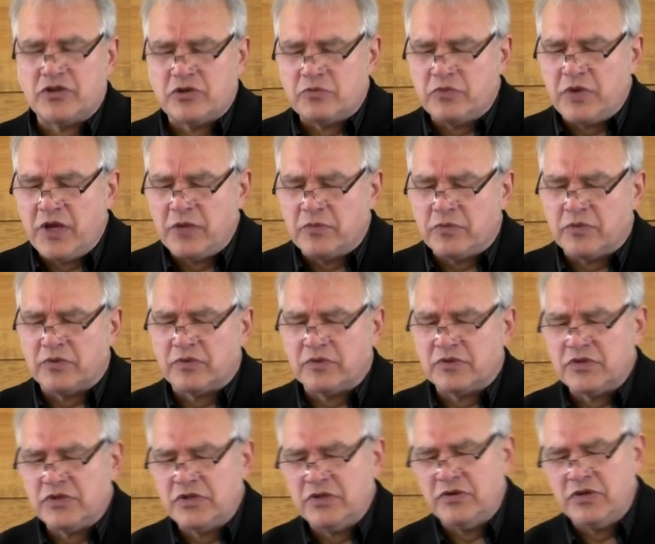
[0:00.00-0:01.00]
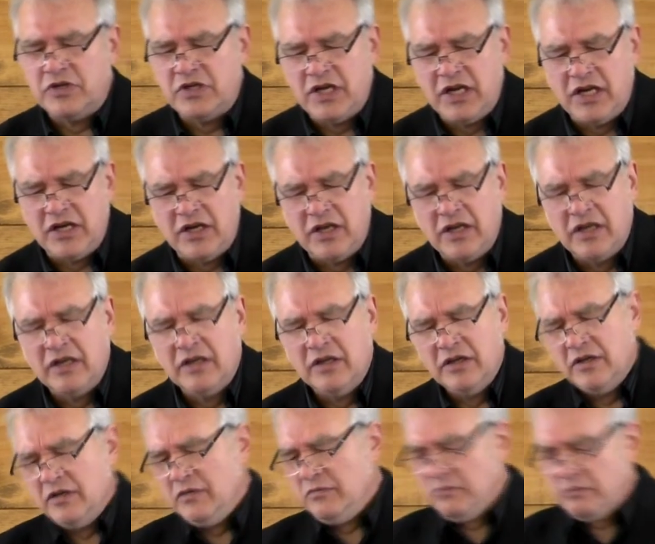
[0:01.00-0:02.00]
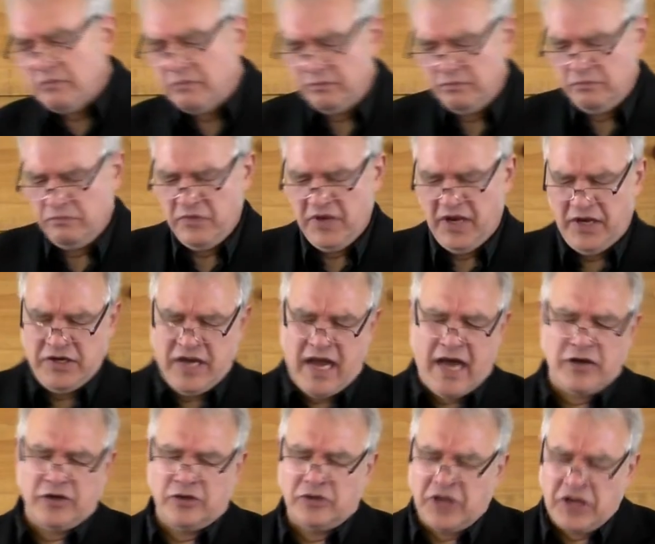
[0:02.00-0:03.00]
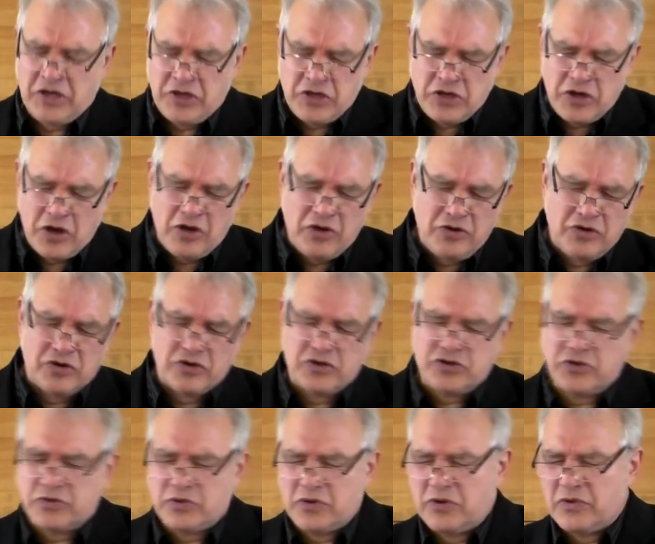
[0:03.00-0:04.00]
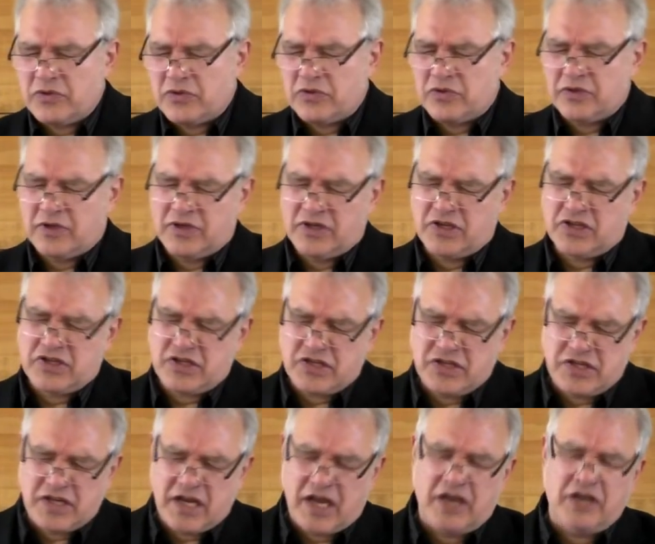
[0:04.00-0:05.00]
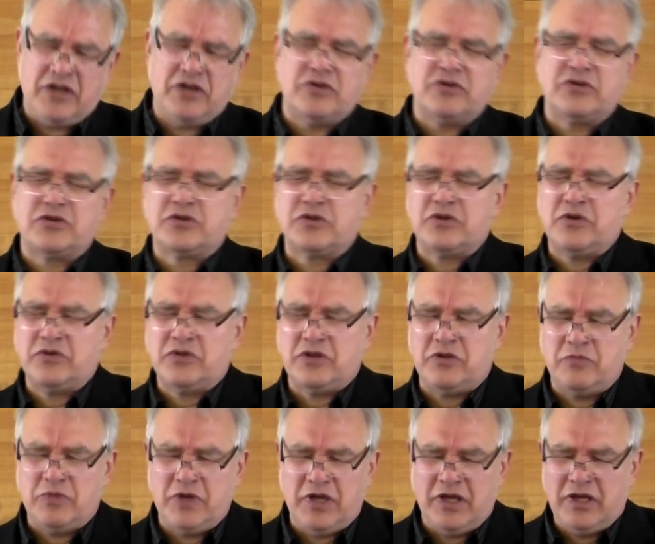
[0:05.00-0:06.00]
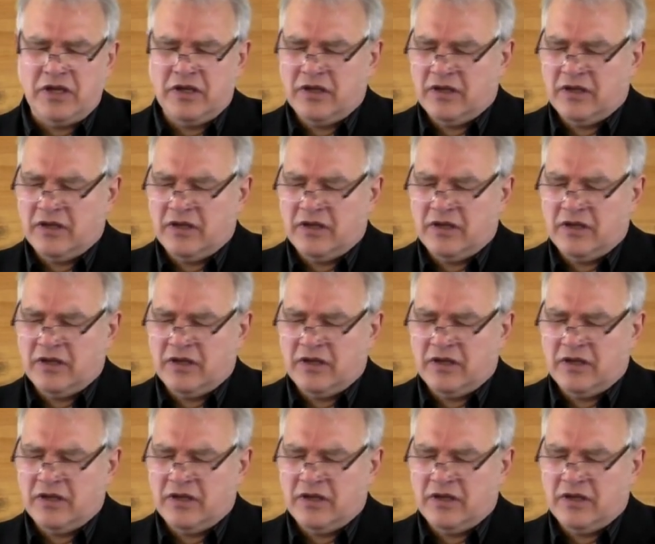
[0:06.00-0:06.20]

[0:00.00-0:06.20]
your people to indeed not only know your truth, to study your truth and be